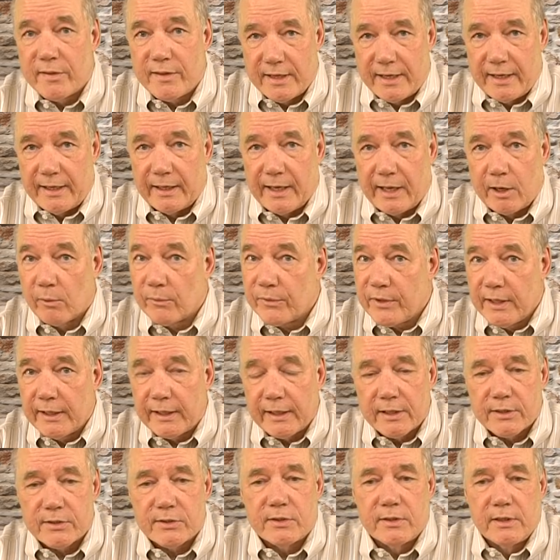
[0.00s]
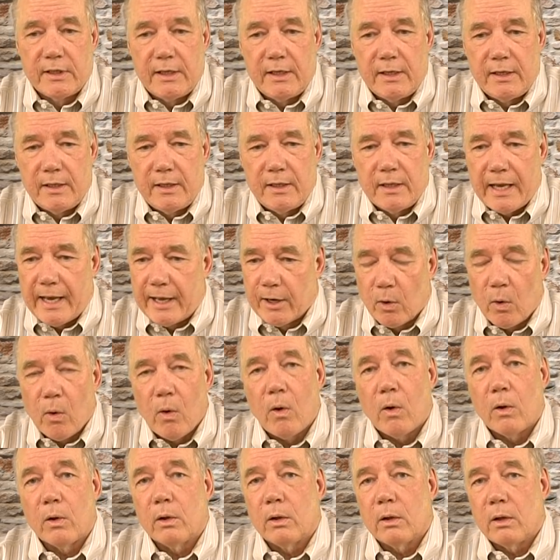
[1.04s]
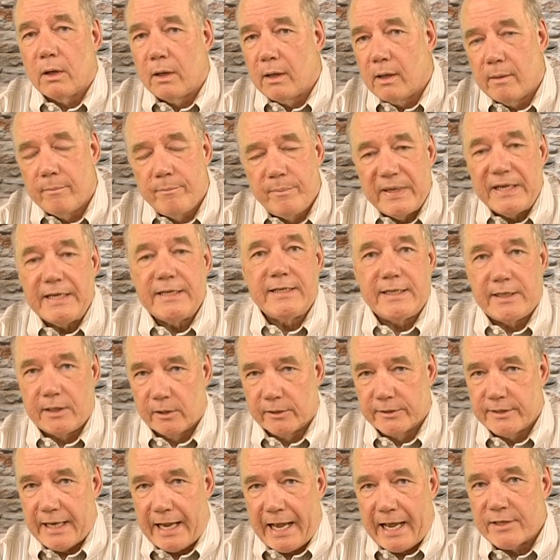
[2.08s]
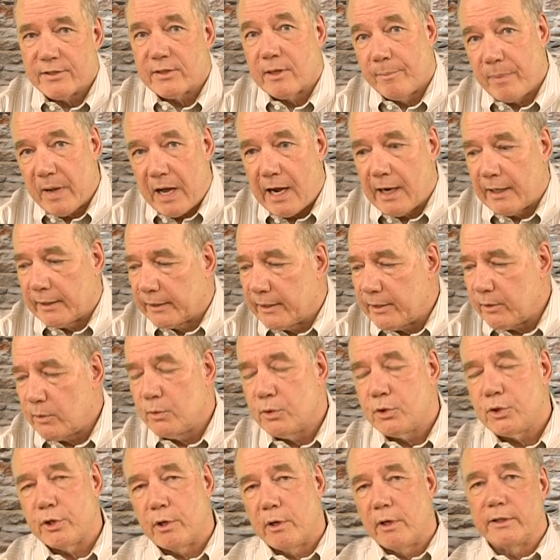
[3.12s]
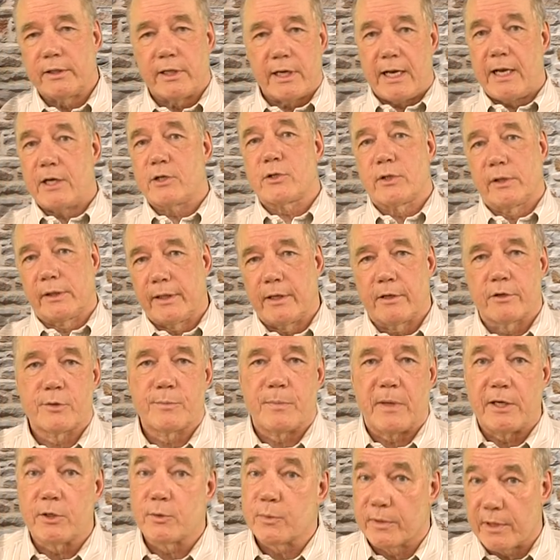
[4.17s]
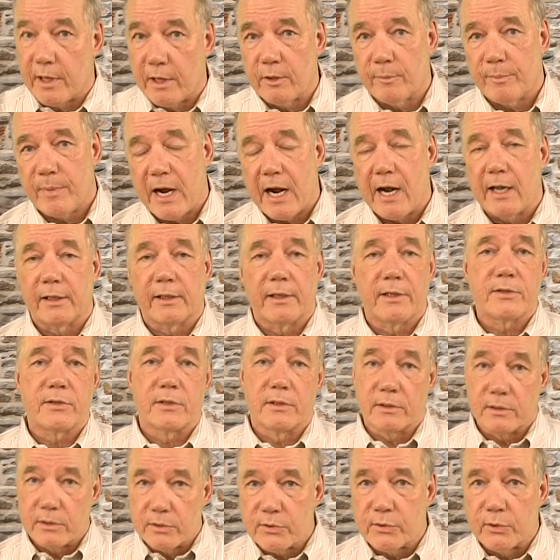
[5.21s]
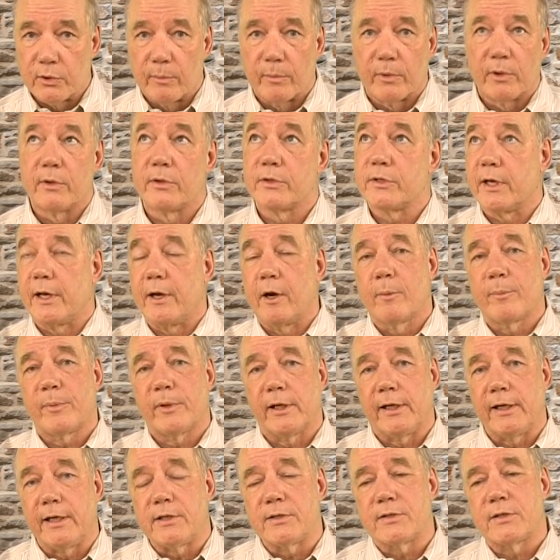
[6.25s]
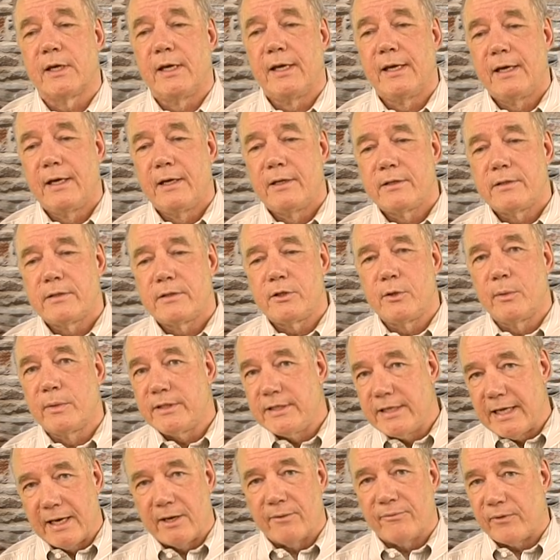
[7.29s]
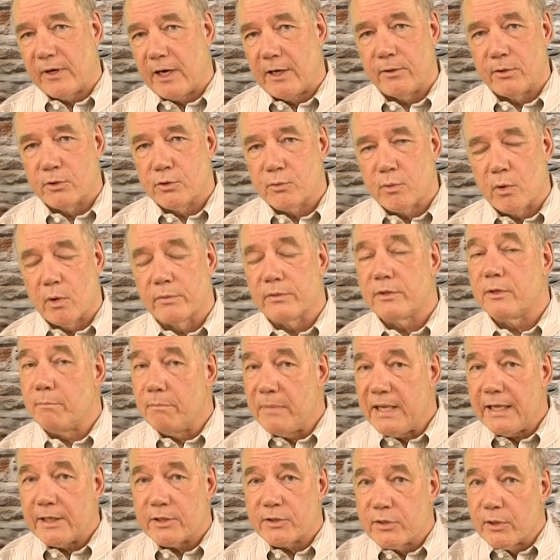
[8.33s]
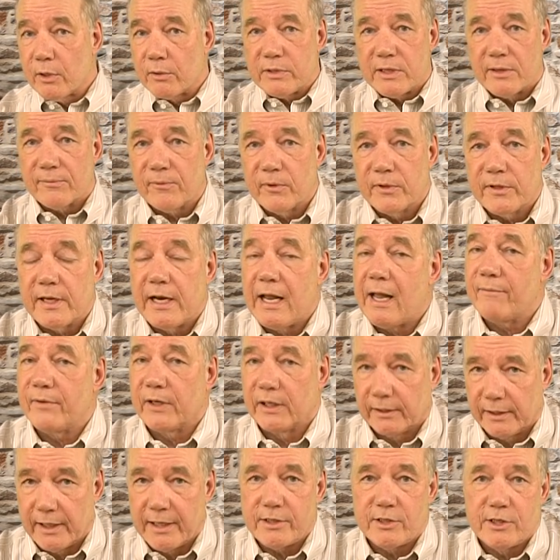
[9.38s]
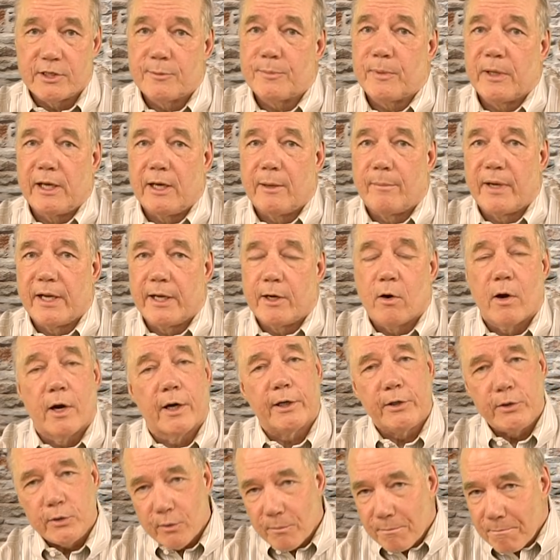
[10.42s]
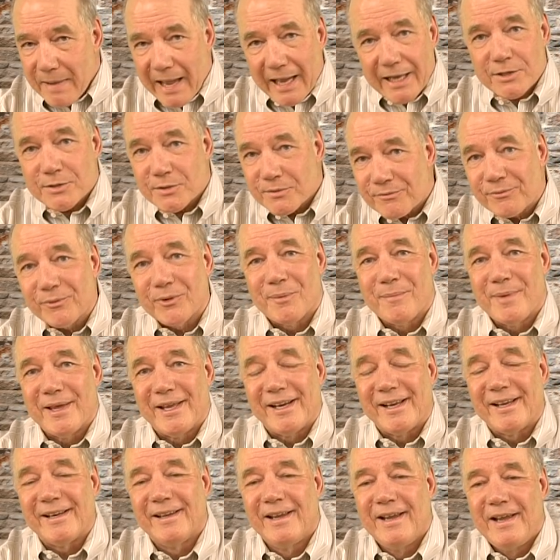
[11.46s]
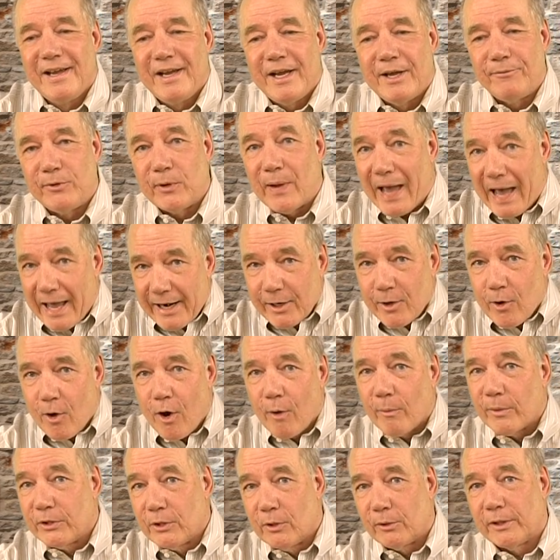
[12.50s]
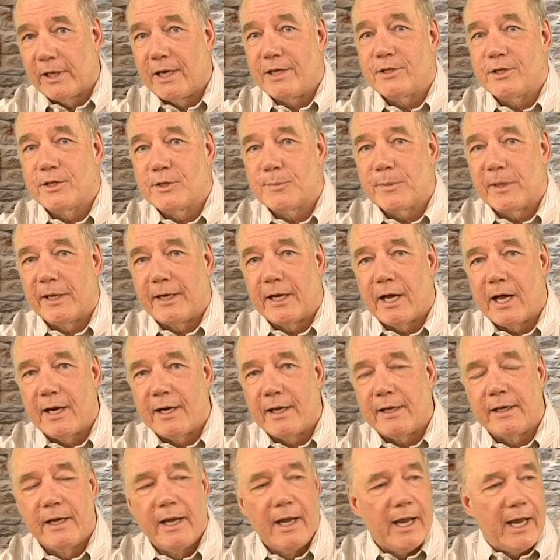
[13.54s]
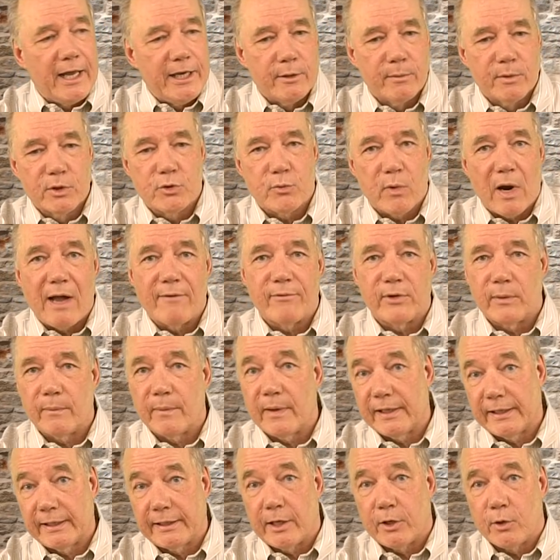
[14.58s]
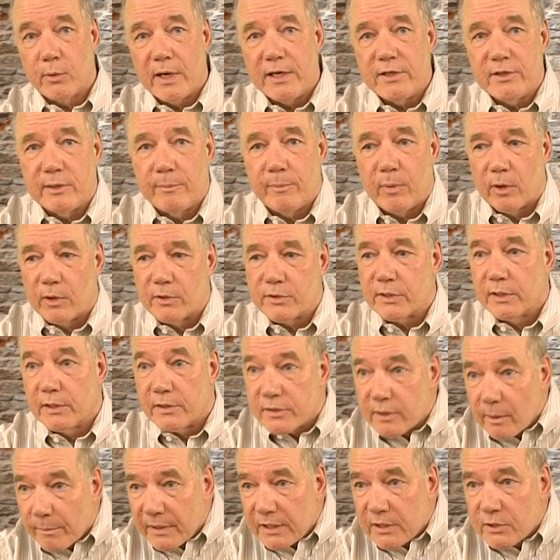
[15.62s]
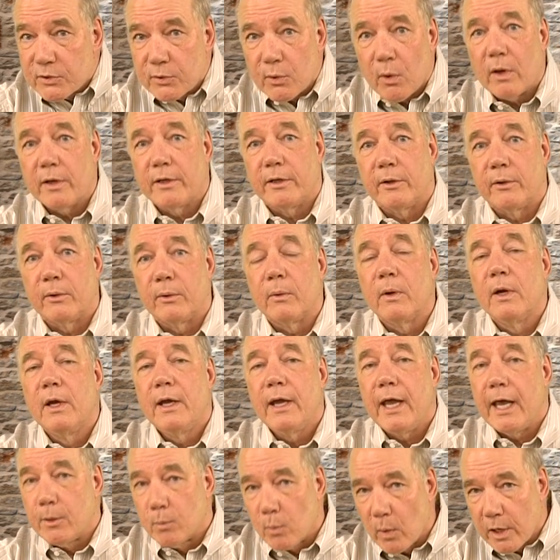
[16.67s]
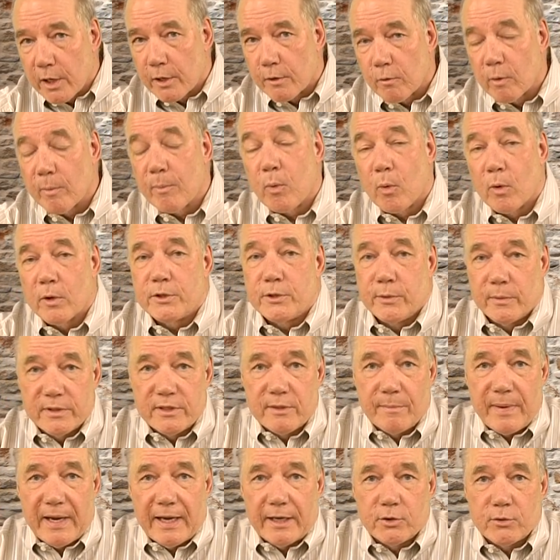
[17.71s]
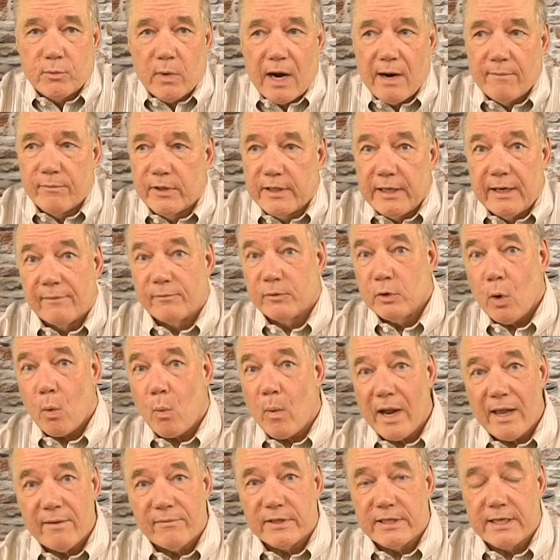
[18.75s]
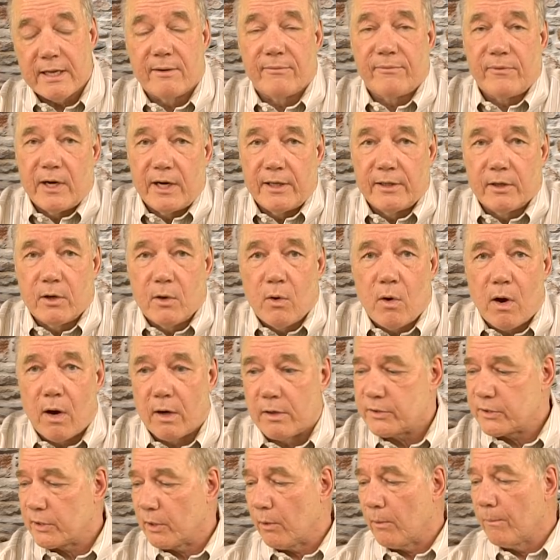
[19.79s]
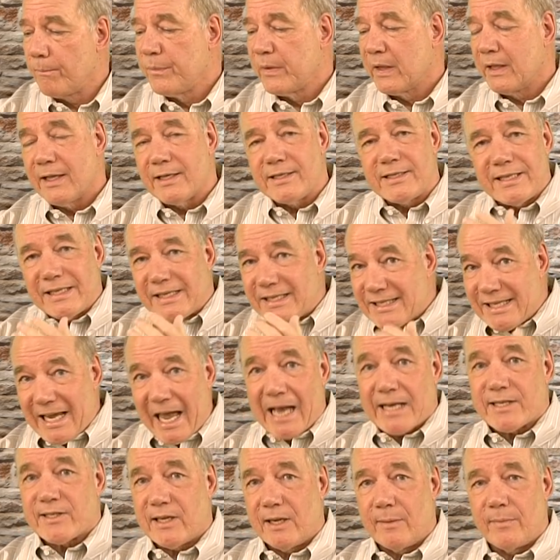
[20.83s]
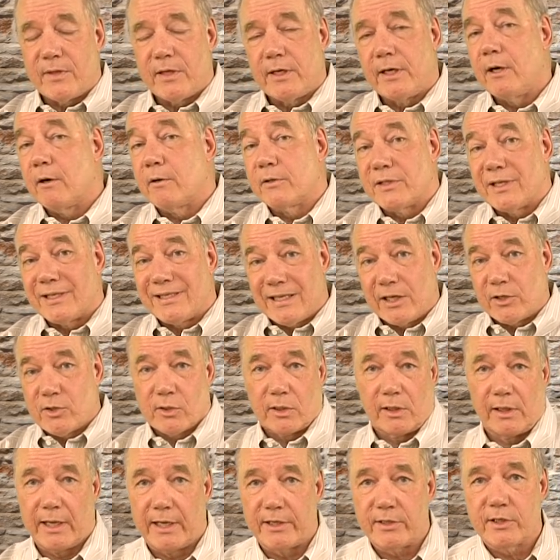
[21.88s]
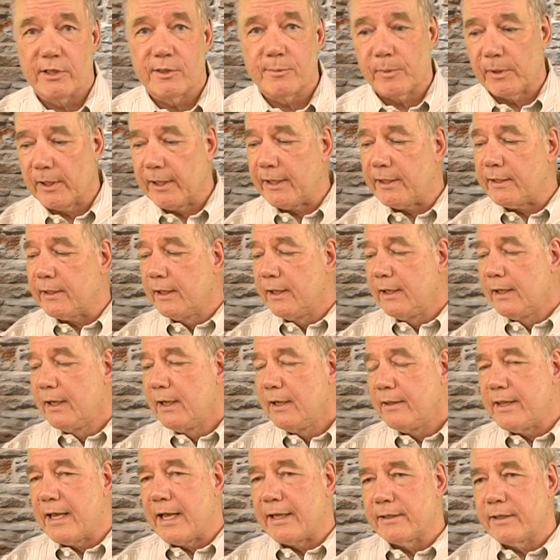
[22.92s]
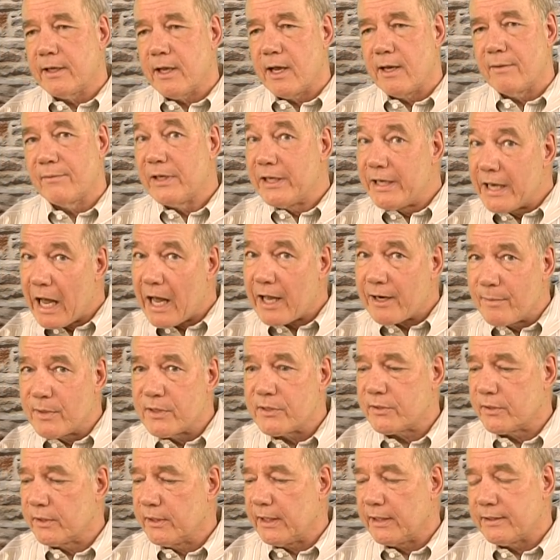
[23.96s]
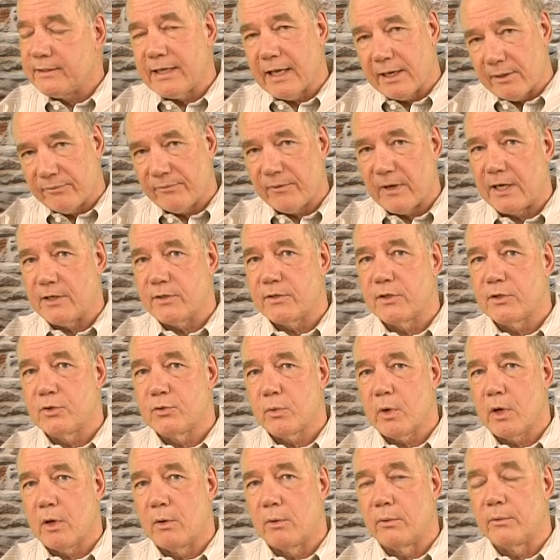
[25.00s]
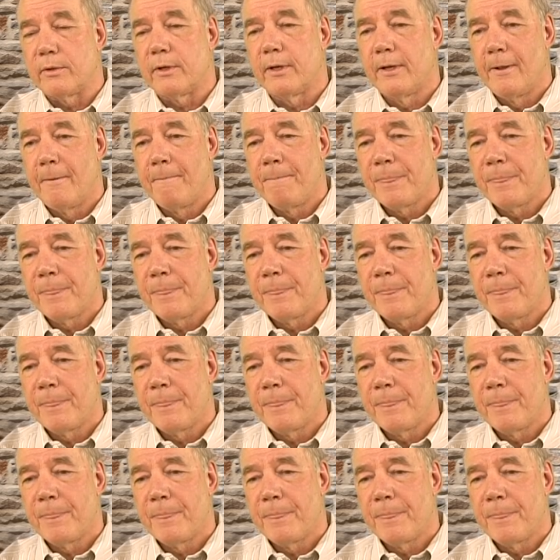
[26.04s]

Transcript: thing. I don't think it's at all a uh, big deal to ask a pilot who's sharing the national airspace with other pilots and consumers and airplanes to identify their drone. To me, it's no different than having a license plate on my car. Can you imagine for a minute if you had a car with no license plate on it and you were driving around like a crazy person and somebody saw you and wanted to report you as a bad driver? They'd have no way of identifying the car. So it's the exact same thing here. It's a digital license plate that kind of anonymously identifies the drone.